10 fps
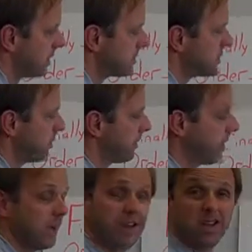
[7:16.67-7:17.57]
so
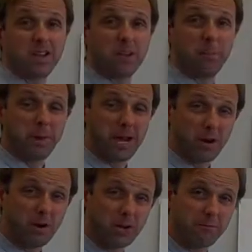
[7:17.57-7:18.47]
that
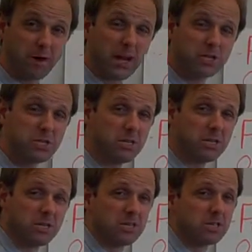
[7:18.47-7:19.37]
comparing
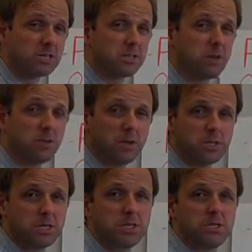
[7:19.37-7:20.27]
fractions is so
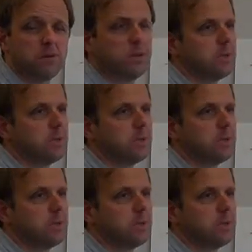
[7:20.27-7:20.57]
much easier.